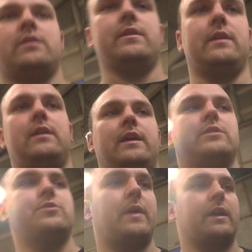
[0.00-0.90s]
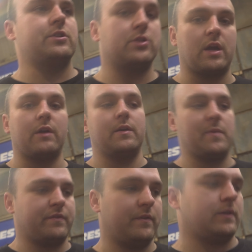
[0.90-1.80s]
the engine package that's currently
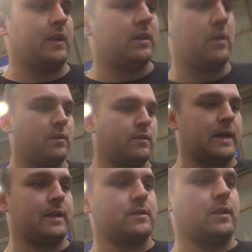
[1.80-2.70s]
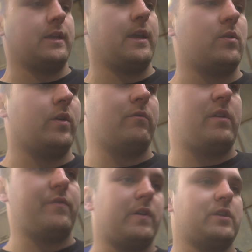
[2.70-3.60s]
my 15, that is going to get a quick
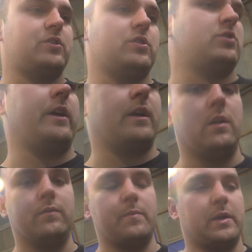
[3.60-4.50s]
refresh, just check over,